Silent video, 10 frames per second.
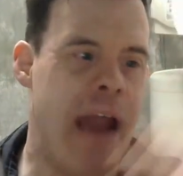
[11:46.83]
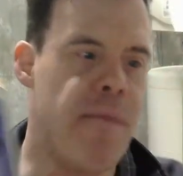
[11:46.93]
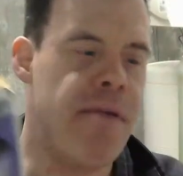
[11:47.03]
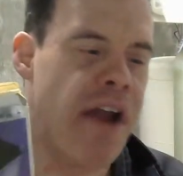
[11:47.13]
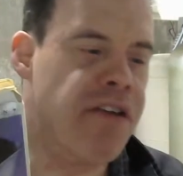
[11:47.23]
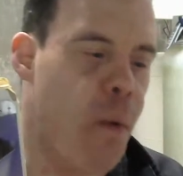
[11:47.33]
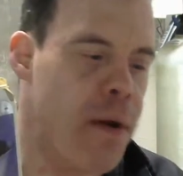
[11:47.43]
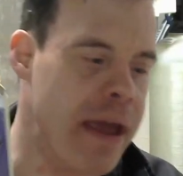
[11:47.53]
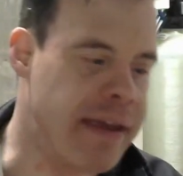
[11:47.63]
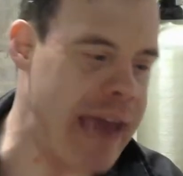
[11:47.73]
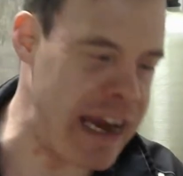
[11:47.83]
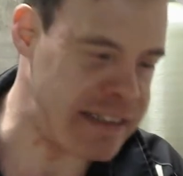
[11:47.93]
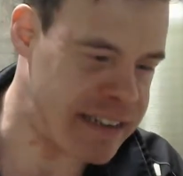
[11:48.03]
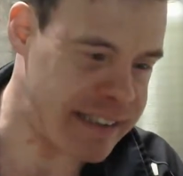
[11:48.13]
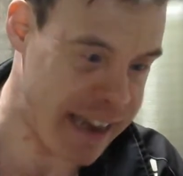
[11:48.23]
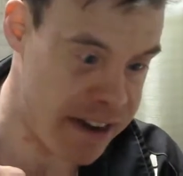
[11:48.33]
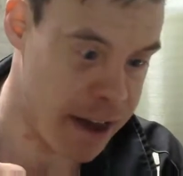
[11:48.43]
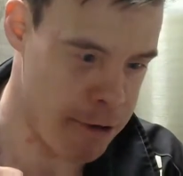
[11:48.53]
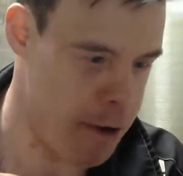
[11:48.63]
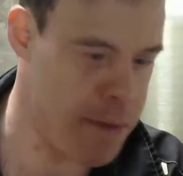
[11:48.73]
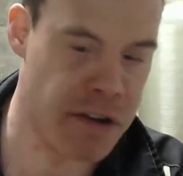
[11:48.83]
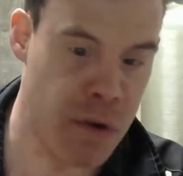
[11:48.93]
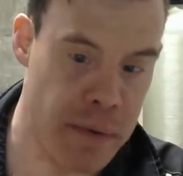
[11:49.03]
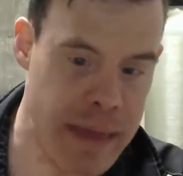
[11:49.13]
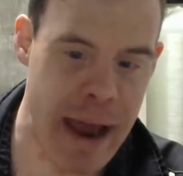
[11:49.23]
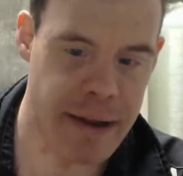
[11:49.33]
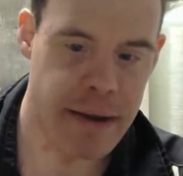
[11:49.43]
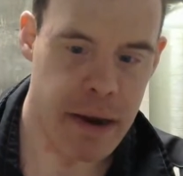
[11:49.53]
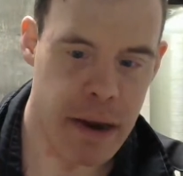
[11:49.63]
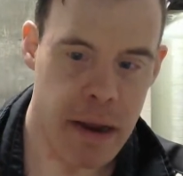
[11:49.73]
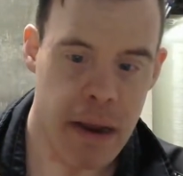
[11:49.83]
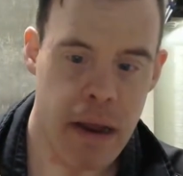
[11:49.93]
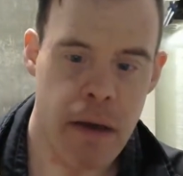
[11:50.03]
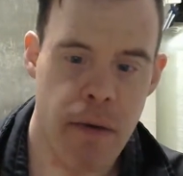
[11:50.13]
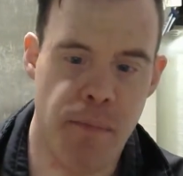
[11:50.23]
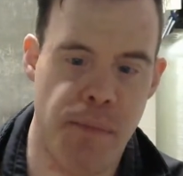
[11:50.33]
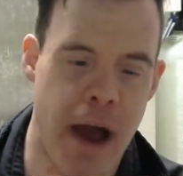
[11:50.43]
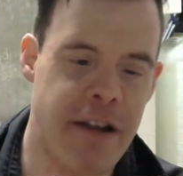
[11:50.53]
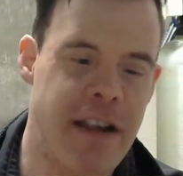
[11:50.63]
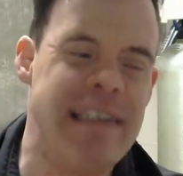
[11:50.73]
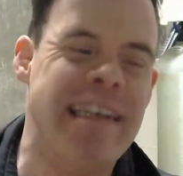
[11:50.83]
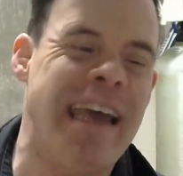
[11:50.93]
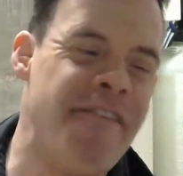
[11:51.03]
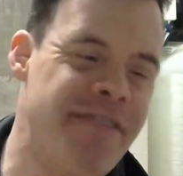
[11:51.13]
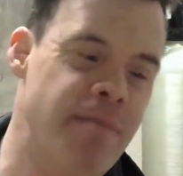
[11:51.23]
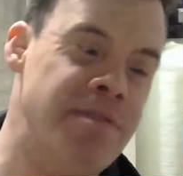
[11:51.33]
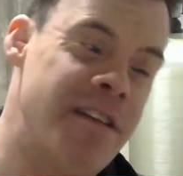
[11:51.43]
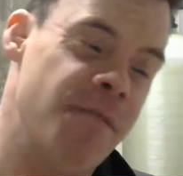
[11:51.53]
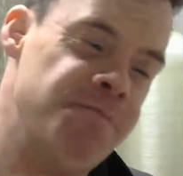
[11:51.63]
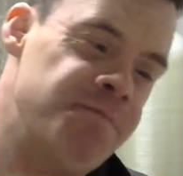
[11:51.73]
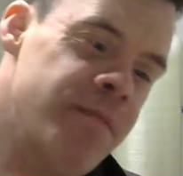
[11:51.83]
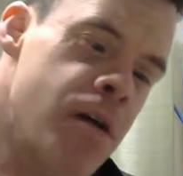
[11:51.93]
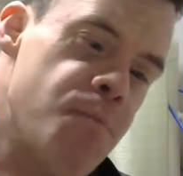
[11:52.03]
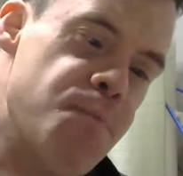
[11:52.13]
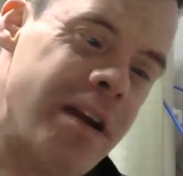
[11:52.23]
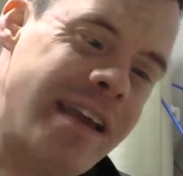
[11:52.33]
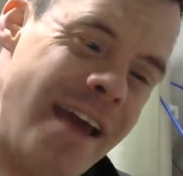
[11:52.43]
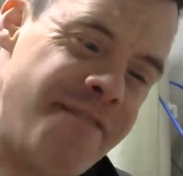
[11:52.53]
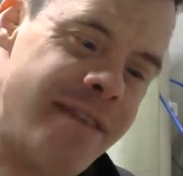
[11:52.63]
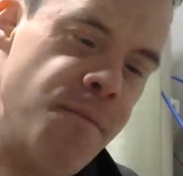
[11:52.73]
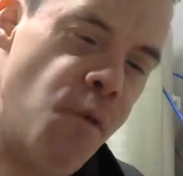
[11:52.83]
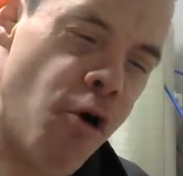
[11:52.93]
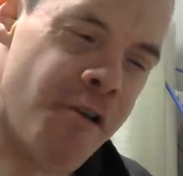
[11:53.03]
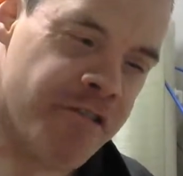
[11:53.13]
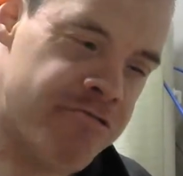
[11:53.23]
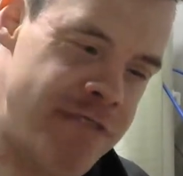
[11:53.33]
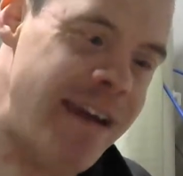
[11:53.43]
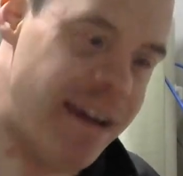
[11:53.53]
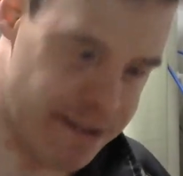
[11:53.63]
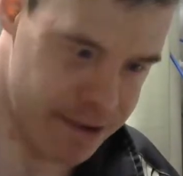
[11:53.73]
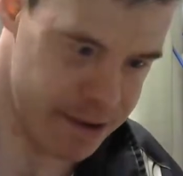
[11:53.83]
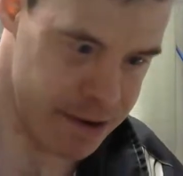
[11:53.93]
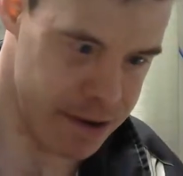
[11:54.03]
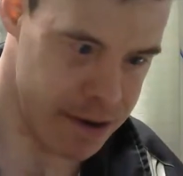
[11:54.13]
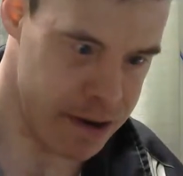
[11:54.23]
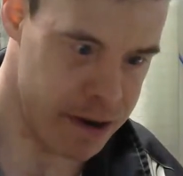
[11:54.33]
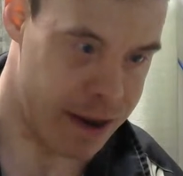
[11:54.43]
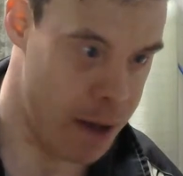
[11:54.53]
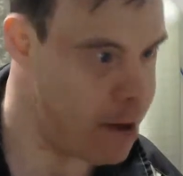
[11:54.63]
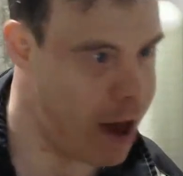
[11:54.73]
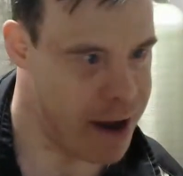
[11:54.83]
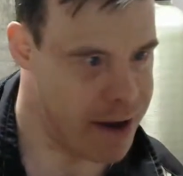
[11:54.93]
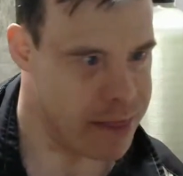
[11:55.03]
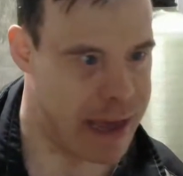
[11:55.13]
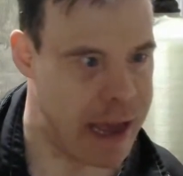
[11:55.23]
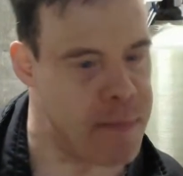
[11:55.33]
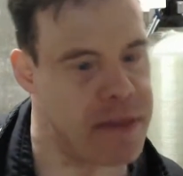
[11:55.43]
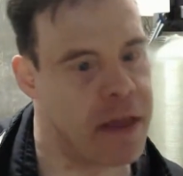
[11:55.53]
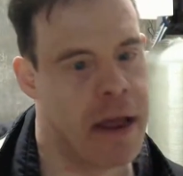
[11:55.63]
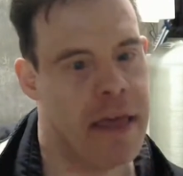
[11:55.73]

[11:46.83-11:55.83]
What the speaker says: I'm not going against skin color. I'm not doing that. But give them more of a credit. Come on. Like, I mean,